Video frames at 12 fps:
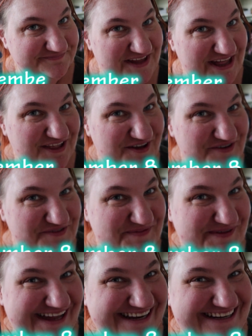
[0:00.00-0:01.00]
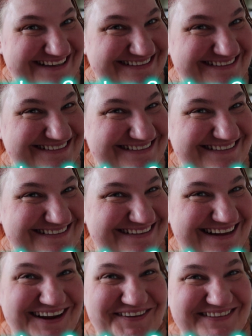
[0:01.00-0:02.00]
Hello, everybody.
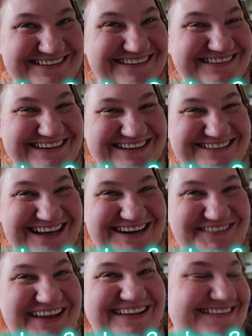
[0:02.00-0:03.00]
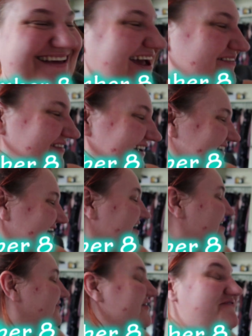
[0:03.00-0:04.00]
I'm so really excited about this camera.
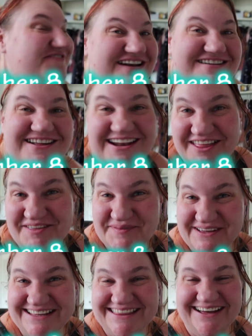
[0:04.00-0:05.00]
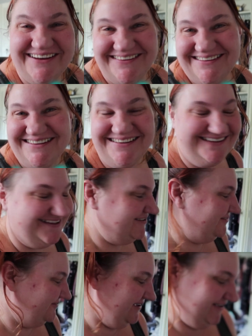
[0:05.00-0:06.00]
We finished another book though
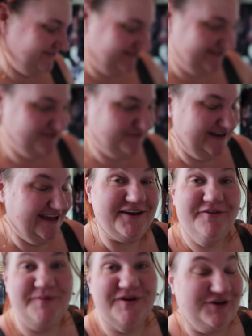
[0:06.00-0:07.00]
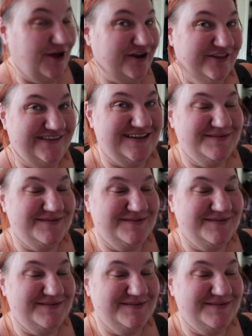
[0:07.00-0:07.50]
we have finished reading another book not on the